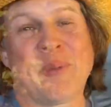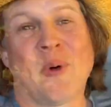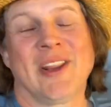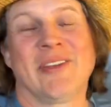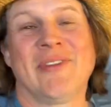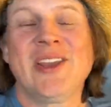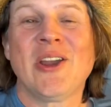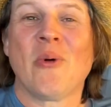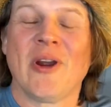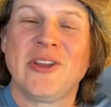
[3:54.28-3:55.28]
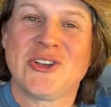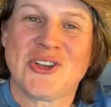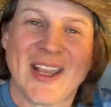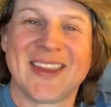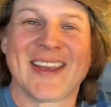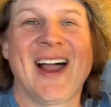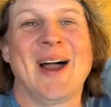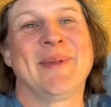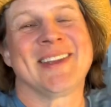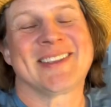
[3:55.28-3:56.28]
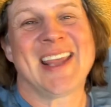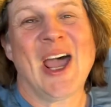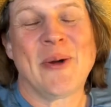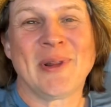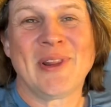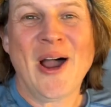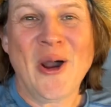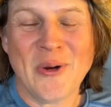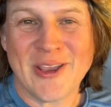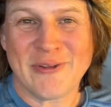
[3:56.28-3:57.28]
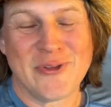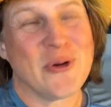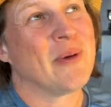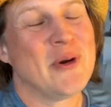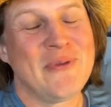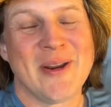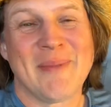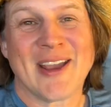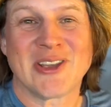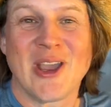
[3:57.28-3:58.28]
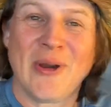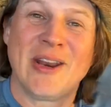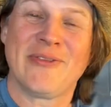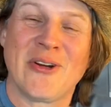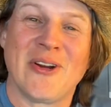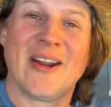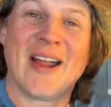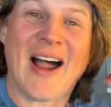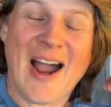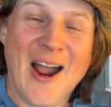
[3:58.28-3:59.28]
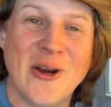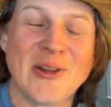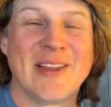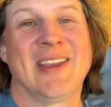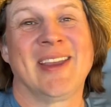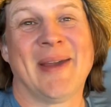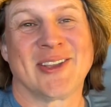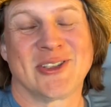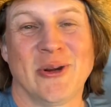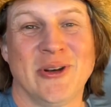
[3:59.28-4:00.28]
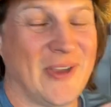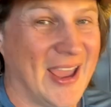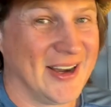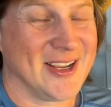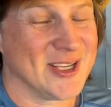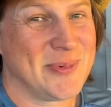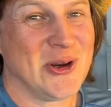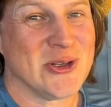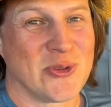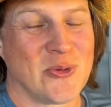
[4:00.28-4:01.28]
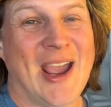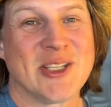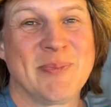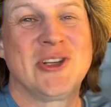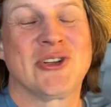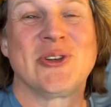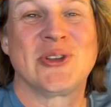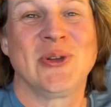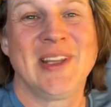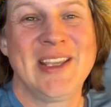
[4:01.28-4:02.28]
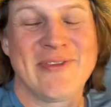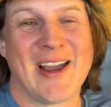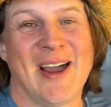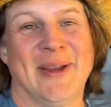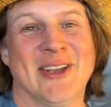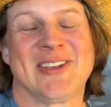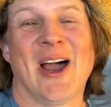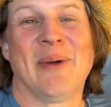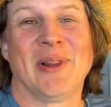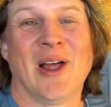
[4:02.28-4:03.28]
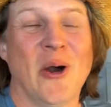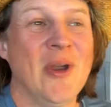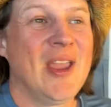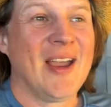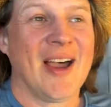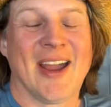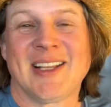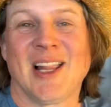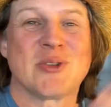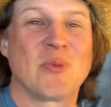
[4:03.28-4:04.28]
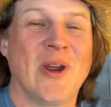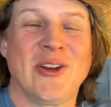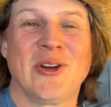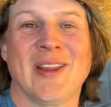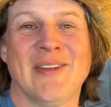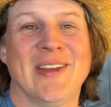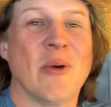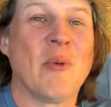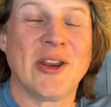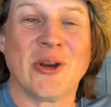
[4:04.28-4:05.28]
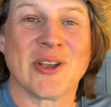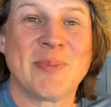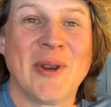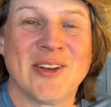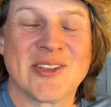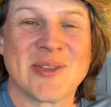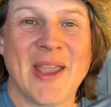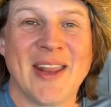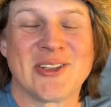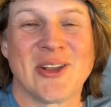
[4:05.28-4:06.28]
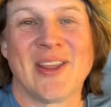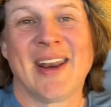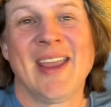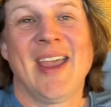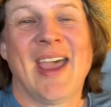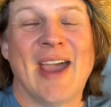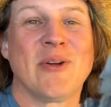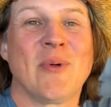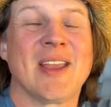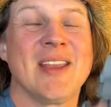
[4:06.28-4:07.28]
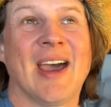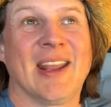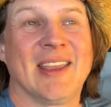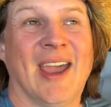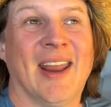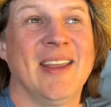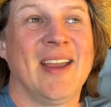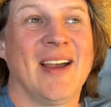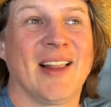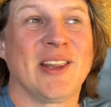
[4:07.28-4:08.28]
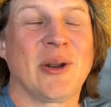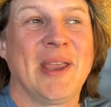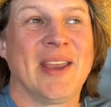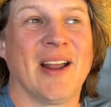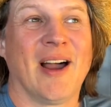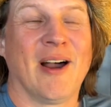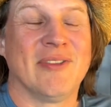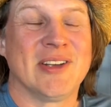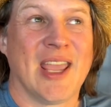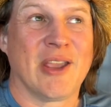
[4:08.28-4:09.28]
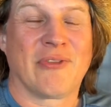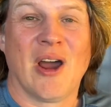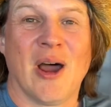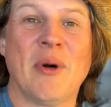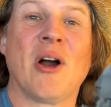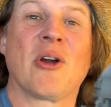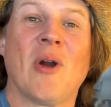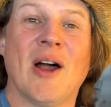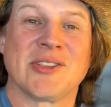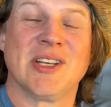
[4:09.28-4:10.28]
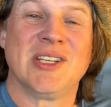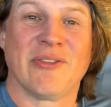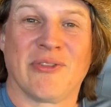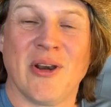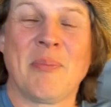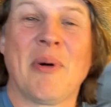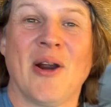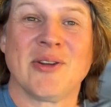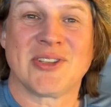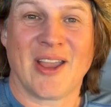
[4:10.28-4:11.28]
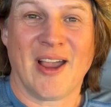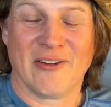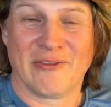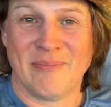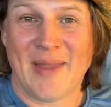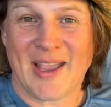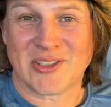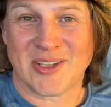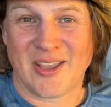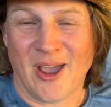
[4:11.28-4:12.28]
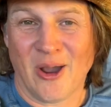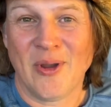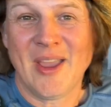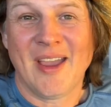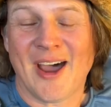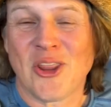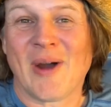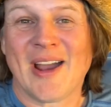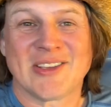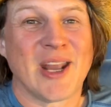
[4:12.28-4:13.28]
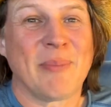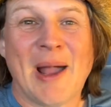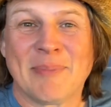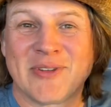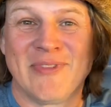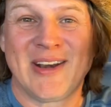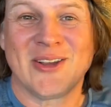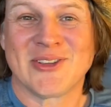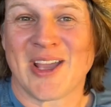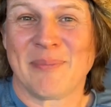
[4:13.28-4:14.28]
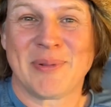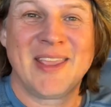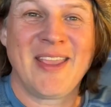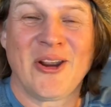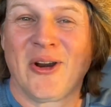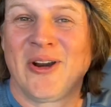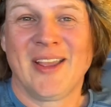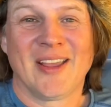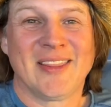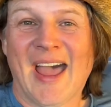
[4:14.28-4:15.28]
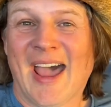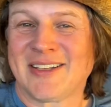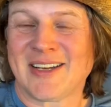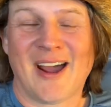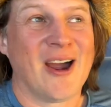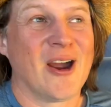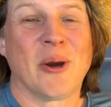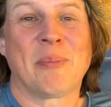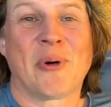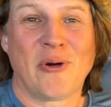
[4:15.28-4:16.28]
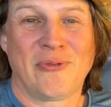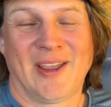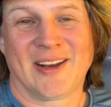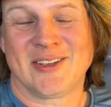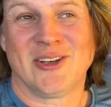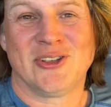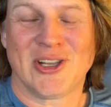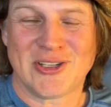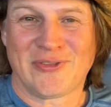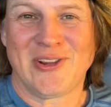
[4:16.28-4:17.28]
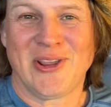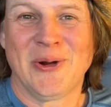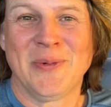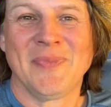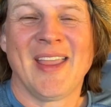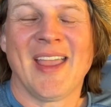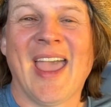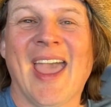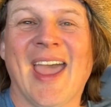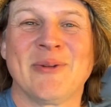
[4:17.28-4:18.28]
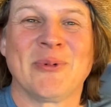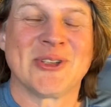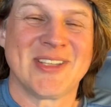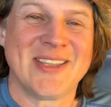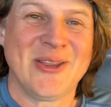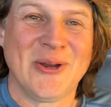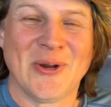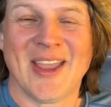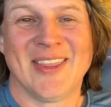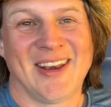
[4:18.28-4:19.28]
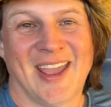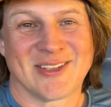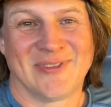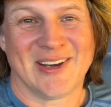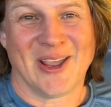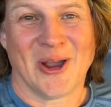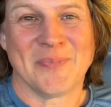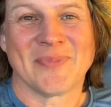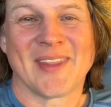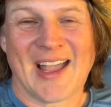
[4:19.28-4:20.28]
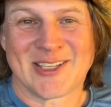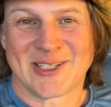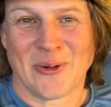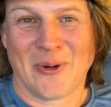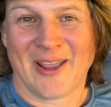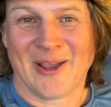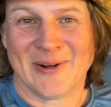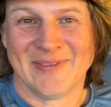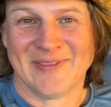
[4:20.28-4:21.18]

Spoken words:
point in the video where you check the comments down below if you're moving to Mexico, and if you're are living in Mexico had any experience with rats, be sure to leave comments down below. Tell us where you're living and what your experience has been so that everyone can kind of get a little bit of the take from across the different parts of Mexico. Otherwise, I'm gonna pop some videos up here that are perfect just for you, and we'll see you in the next video. Hasta luego.